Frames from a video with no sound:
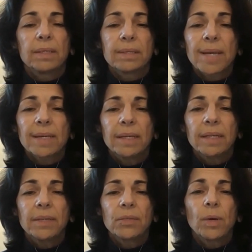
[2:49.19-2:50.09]
Second
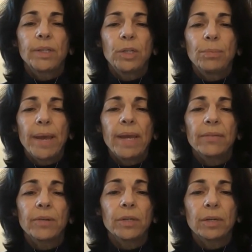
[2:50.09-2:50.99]
is one you may
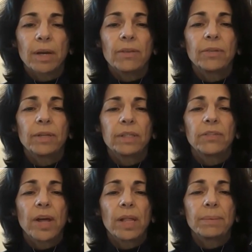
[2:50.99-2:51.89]
have heard of,
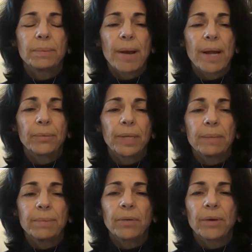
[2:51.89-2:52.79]
developed by
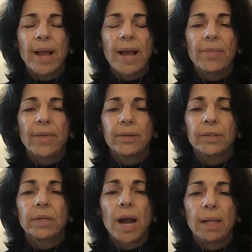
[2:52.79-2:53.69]
Rita McGrath and
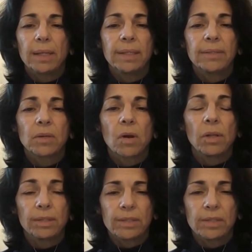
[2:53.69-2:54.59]
her colleagues,
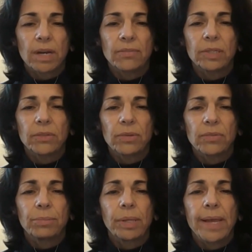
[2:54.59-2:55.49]
called
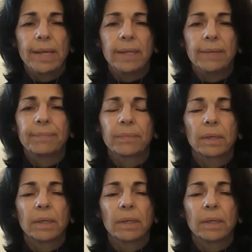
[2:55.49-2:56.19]
discovery-driven planning.